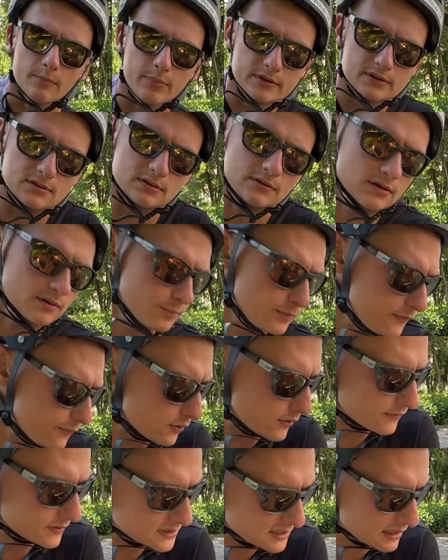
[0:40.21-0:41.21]
But
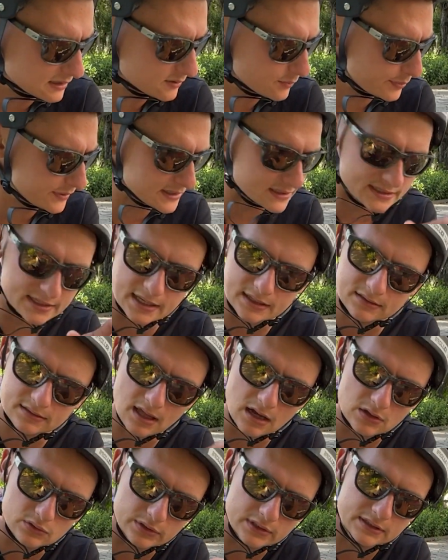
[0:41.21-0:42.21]
before we start, please get
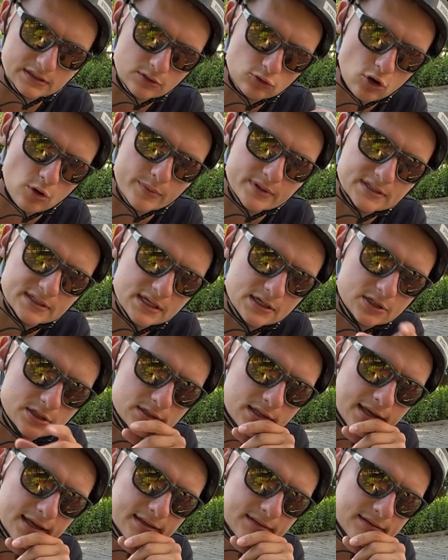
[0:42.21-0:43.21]
down in the comment
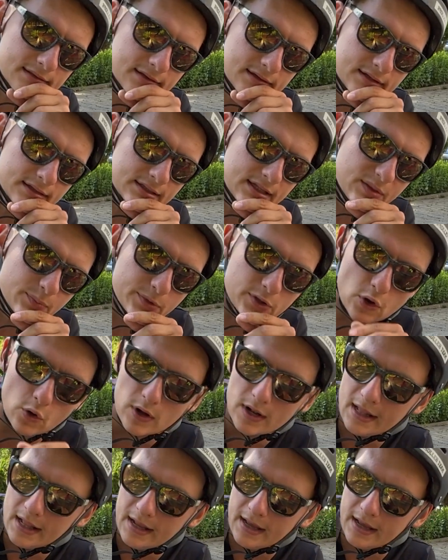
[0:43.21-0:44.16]
section and let me know,